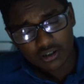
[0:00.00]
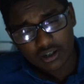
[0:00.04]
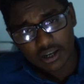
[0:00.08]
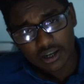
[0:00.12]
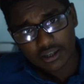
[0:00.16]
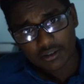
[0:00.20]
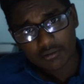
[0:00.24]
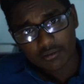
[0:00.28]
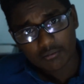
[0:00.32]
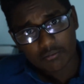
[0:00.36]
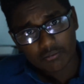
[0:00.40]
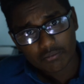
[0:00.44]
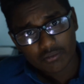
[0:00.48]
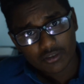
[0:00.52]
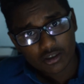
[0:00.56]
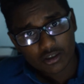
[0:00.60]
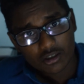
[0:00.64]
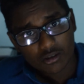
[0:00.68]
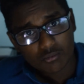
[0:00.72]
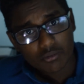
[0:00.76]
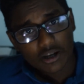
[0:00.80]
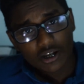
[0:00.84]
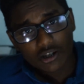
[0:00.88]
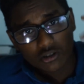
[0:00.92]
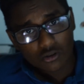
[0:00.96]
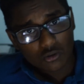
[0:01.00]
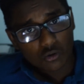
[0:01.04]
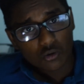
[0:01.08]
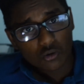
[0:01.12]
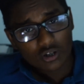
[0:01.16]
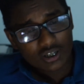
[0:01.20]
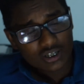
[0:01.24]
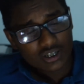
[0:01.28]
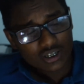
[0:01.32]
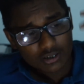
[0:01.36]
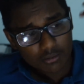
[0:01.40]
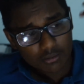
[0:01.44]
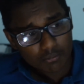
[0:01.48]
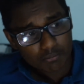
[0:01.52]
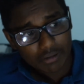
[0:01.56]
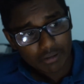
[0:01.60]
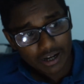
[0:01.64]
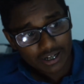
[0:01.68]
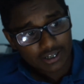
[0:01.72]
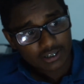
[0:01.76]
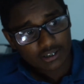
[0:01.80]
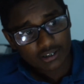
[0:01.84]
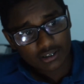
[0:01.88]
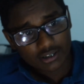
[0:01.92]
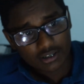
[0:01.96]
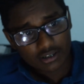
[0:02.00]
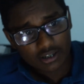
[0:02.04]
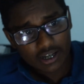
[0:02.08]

Like you might notice some pattern,